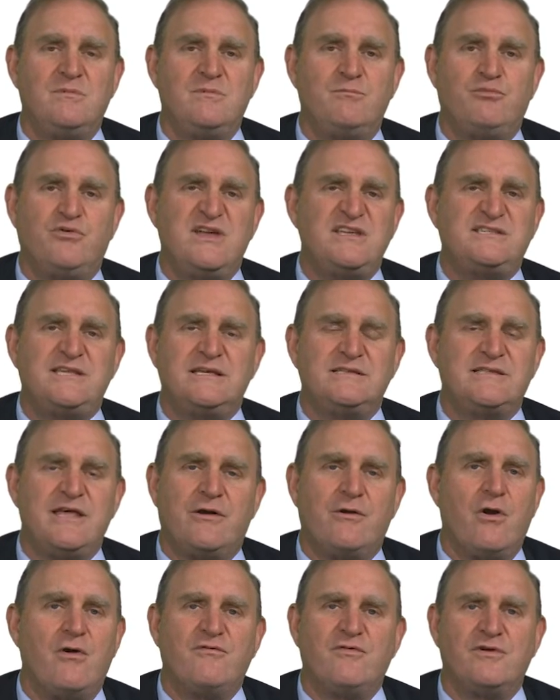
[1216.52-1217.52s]
precincts that
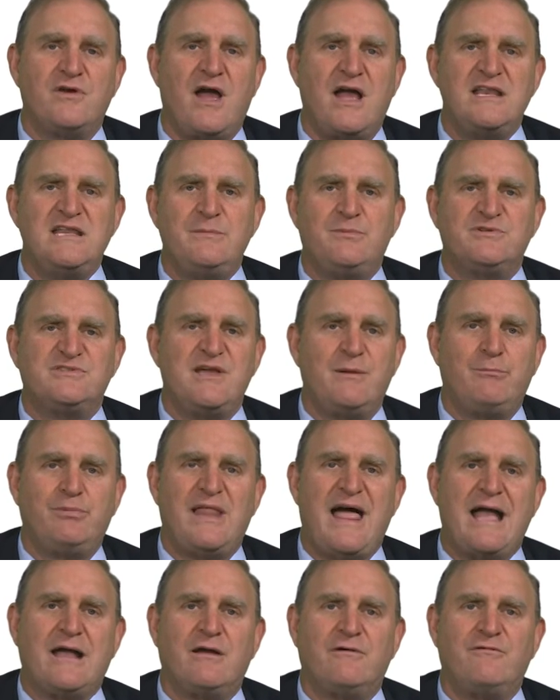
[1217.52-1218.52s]
are over 90%
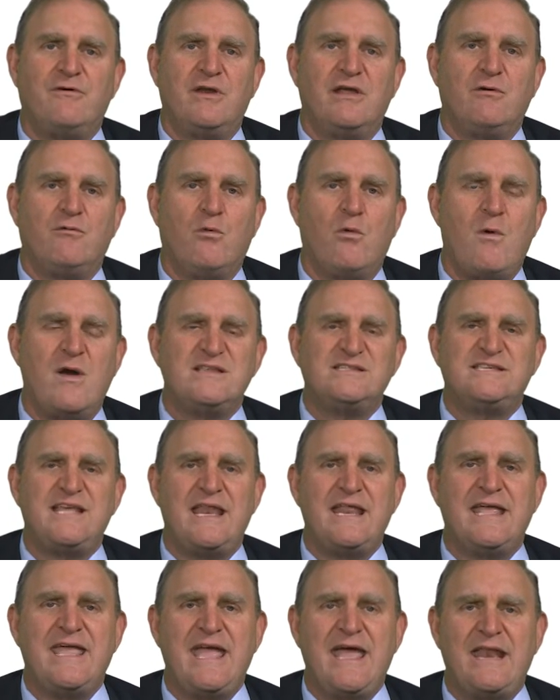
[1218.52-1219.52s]
black are voting for one set
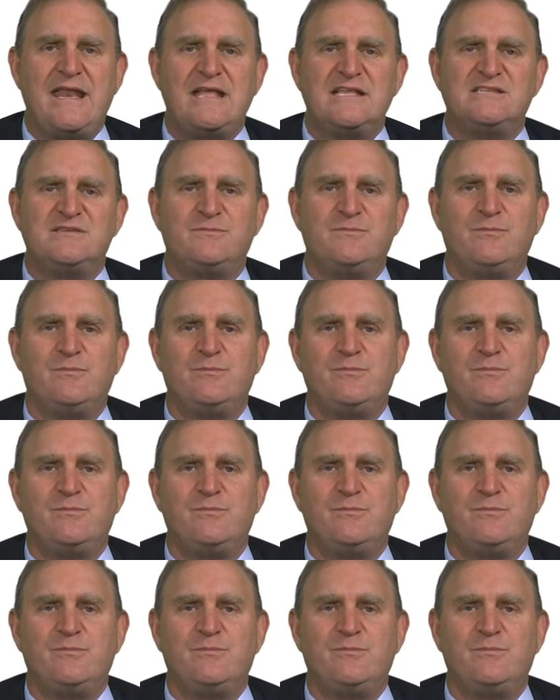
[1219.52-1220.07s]
of candidates,